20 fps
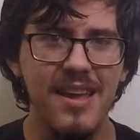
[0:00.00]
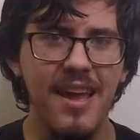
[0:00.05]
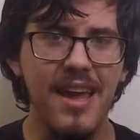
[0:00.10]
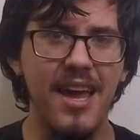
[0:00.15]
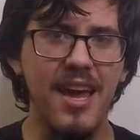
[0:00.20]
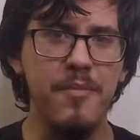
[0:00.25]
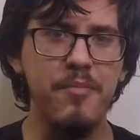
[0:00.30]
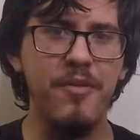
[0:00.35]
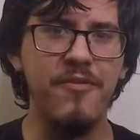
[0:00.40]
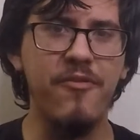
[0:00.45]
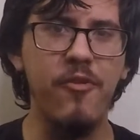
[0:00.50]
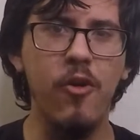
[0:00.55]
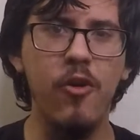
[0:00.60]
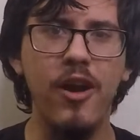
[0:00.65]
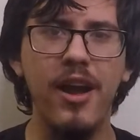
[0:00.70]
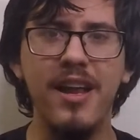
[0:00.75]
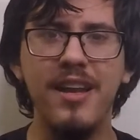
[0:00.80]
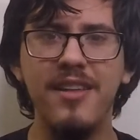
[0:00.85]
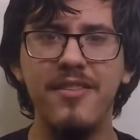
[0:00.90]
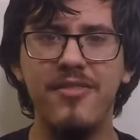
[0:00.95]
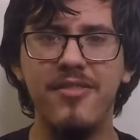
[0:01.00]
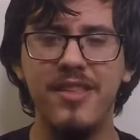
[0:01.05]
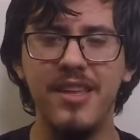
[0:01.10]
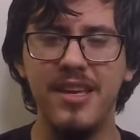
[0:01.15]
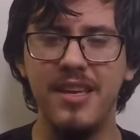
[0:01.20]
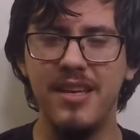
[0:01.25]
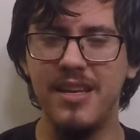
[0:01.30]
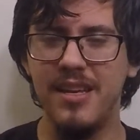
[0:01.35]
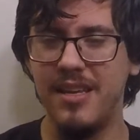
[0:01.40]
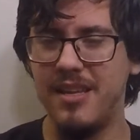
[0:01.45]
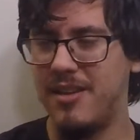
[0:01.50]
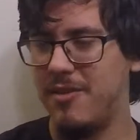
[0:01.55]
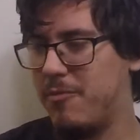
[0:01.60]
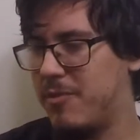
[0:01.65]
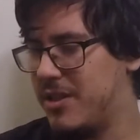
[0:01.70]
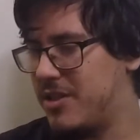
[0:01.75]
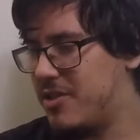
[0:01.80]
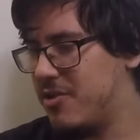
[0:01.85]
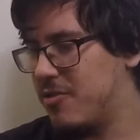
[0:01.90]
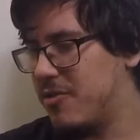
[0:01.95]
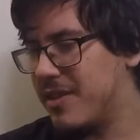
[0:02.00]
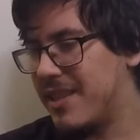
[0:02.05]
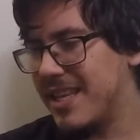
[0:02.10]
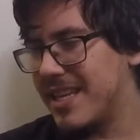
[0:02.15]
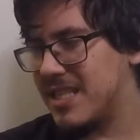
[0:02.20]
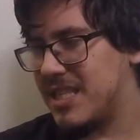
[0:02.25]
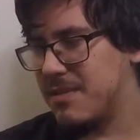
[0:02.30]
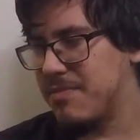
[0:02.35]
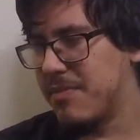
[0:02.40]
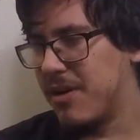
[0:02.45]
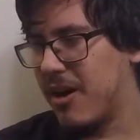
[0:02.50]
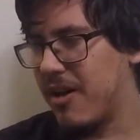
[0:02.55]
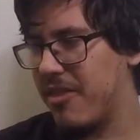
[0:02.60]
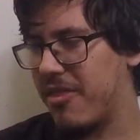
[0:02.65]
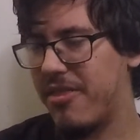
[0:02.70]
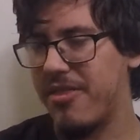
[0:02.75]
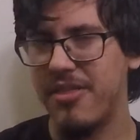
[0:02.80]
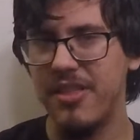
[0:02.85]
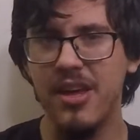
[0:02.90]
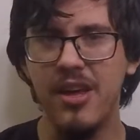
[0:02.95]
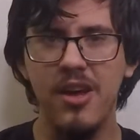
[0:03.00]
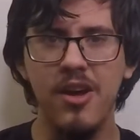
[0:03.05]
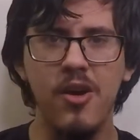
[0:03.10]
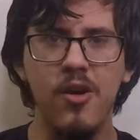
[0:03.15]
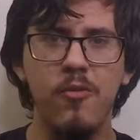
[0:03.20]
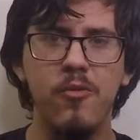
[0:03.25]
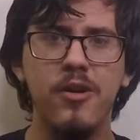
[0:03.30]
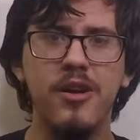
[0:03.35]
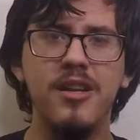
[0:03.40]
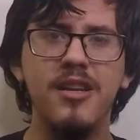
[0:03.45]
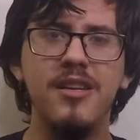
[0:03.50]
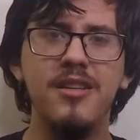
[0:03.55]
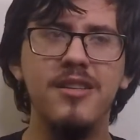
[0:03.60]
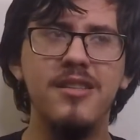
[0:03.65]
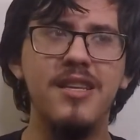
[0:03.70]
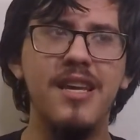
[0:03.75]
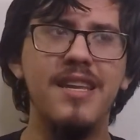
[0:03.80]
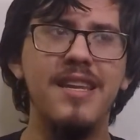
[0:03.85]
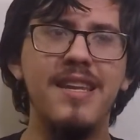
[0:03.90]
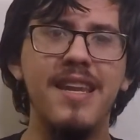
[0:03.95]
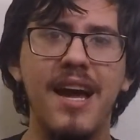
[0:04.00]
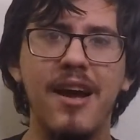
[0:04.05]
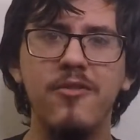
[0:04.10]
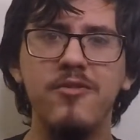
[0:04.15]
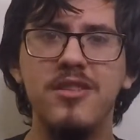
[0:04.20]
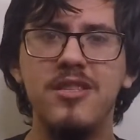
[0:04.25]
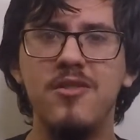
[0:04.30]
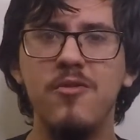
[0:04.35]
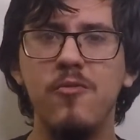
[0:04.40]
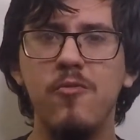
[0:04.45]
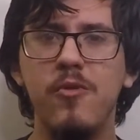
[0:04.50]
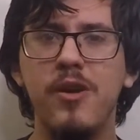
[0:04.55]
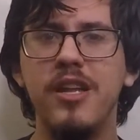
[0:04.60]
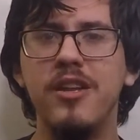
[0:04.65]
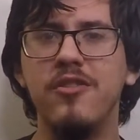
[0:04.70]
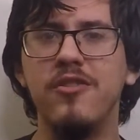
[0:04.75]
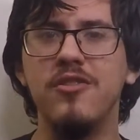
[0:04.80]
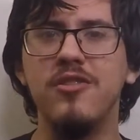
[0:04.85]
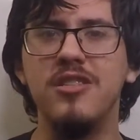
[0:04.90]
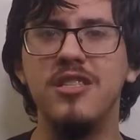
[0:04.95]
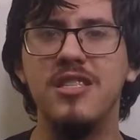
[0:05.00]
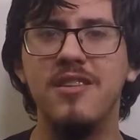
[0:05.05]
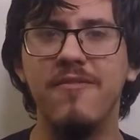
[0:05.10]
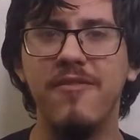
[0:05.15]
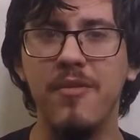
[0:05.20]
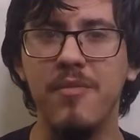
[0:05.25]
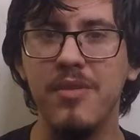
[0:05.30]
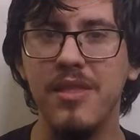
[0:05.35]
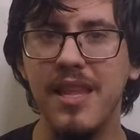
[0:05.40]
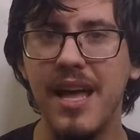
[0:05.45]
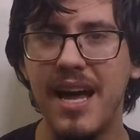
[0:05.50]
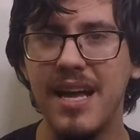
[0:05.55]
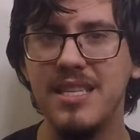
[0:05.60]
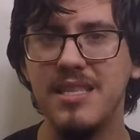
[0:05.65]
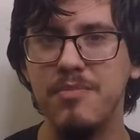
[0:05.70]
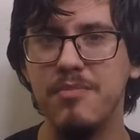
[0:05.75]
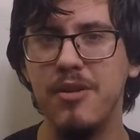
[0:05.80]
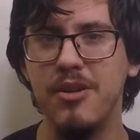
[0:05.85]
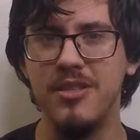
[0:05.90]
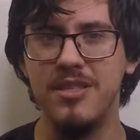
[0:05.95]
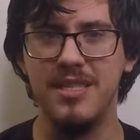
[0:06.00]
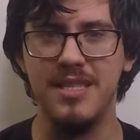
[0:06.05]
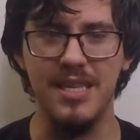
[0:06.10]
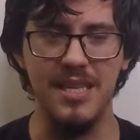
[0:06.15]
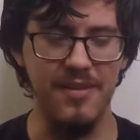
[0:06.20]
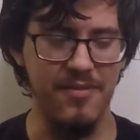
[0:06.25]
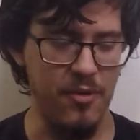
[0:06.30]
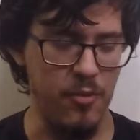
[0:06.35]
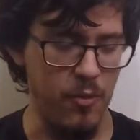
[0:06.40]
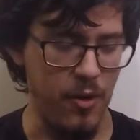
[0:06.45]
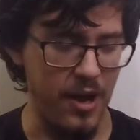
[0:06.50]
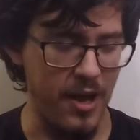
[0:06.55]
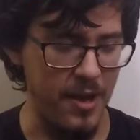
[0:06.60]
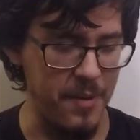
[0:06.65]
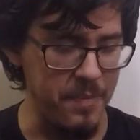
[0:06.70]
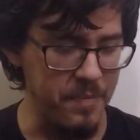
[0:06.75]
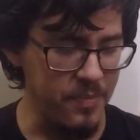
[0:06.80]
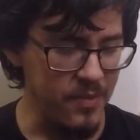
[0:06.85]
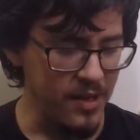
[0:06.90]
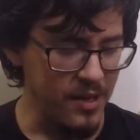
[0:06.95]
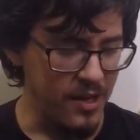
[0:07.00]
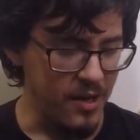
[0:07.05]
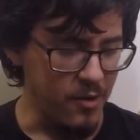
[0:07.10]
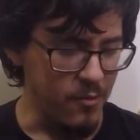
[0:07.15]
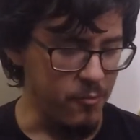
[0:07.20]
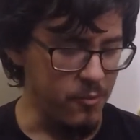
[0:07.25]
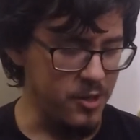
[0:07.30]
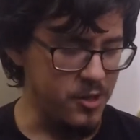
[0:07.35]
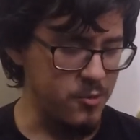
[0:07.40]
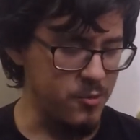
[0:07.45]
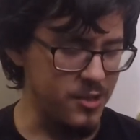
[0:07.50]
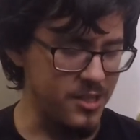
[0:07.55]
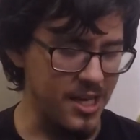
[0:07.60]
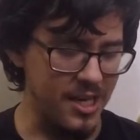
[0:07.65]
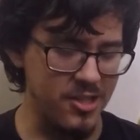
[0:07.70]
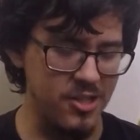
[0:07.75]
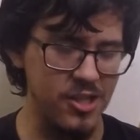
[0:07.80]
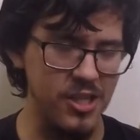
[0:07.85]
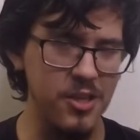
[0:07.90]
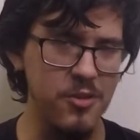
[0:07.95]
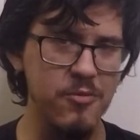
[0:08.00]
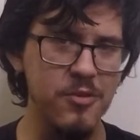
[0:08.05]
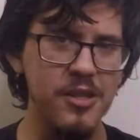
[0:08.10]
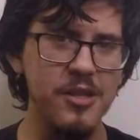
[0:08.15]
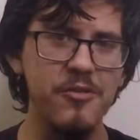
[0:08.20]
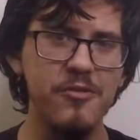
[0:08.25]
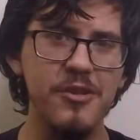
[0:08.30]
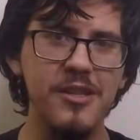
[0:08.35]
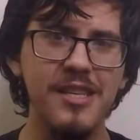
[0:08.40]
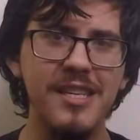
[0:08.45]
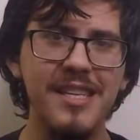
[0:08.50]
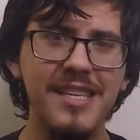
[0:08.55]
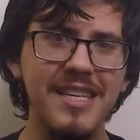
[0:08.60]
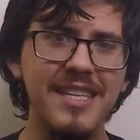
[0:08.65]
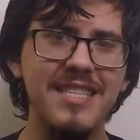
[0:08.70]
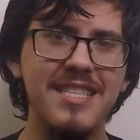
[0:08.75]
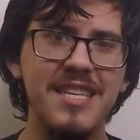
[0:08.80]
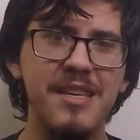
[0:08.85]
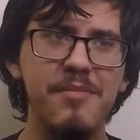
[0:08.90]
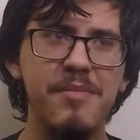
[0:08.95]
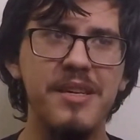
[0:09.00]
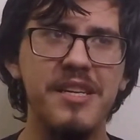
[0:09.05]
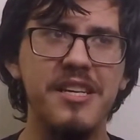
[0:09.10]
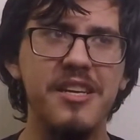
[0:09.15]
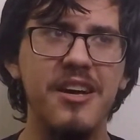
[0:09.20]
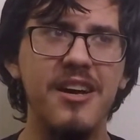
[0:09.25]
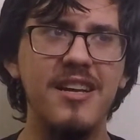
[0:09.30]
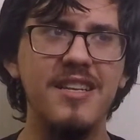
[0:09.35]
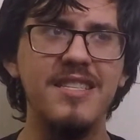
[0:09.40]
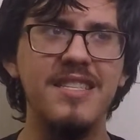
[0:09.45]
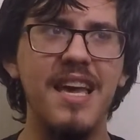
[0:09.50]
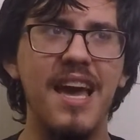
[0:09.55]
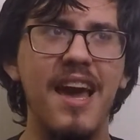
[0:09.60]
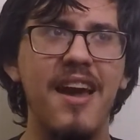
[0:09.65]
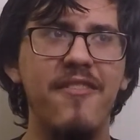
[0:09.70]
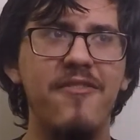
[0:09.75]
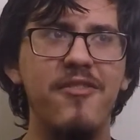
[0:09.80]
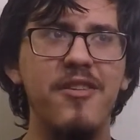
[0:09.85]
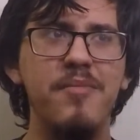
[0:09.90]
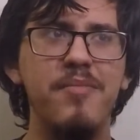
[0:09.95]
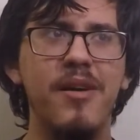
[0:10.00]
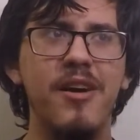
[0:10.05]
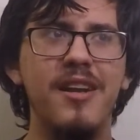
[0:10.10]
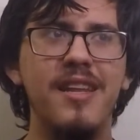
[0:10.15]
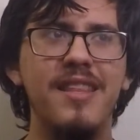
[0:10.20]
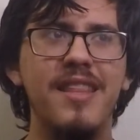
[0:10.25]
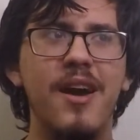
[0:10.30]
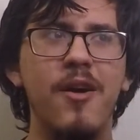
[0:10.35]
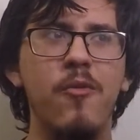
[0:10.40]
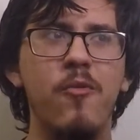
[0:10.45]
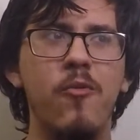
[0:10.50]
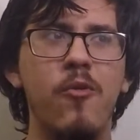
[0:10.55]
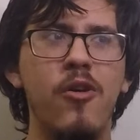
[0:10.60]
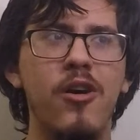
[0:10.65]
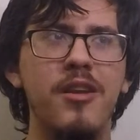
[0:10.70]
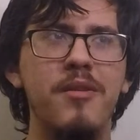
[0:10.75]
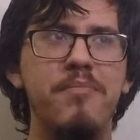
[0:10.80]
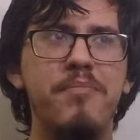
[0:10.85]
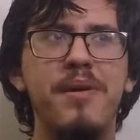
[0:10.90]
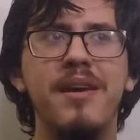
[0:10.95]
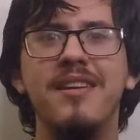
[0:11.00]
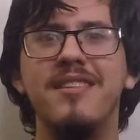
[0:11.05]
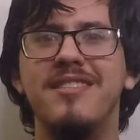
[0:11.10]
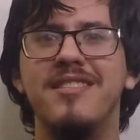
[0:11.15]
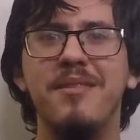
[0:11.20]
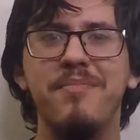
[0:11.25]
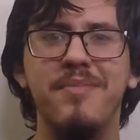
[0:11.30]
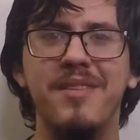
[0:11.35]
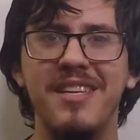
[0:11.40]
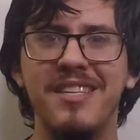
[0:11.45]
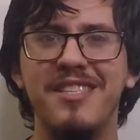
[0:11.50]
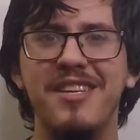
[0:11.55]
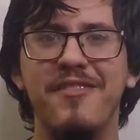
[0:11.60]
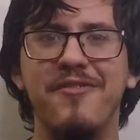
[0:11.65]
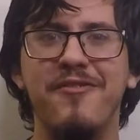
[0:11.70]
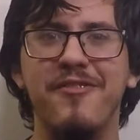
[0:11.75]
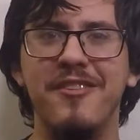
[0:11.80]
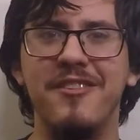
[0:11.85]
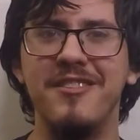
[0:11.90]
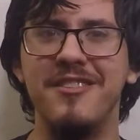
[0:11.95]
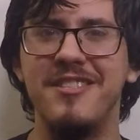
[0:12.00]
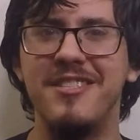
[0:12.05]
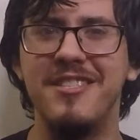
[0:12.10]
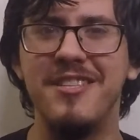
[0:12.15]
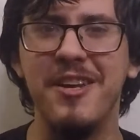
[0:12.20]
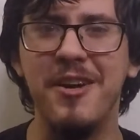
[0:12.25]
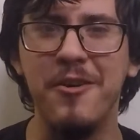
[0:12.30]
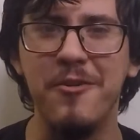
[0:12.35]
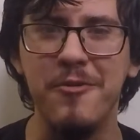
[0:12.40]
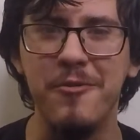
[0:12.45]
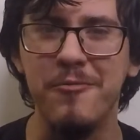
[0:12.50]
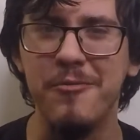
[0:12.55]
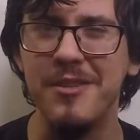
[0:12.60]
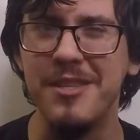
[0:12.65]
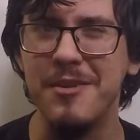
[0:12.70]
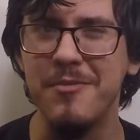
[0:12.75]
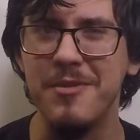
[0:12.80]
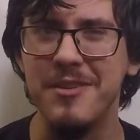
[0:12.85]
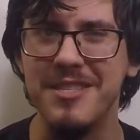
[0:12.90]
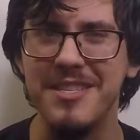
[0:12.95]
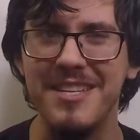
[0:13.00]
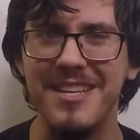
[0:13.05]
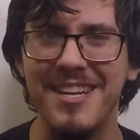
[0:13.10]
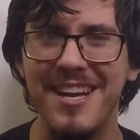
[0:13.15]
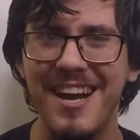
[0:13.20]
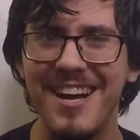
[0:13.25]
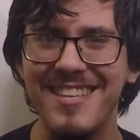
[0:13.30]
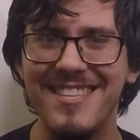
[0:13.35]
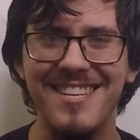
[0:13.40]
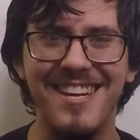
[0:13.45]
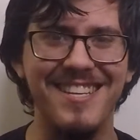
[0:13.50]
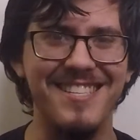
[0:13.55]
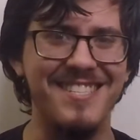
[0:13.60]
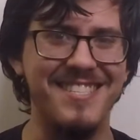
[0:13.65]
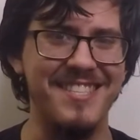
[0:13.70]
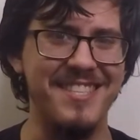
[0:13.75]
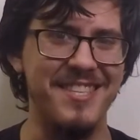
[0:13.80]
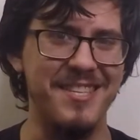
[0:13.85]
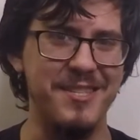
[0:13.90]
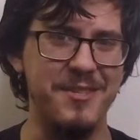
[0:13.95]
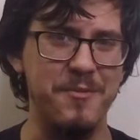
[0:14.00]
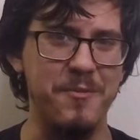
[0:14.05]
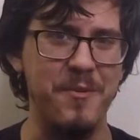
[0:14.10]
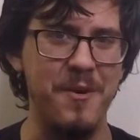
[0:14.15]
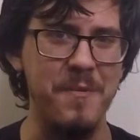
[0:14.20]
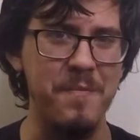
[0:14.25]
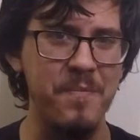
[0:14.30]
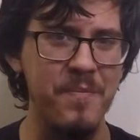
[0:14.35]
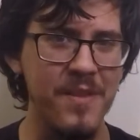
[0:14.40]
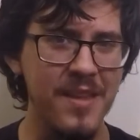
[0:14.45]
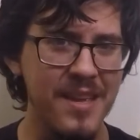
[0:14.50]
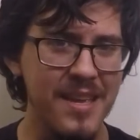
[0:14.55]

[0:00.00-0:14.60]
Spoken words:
And before anything we do this month, we're going to announce the winners from last month's giveaway, which was actually really, really easy because everybody that won picked something different, so there really wasn't a contest in this one.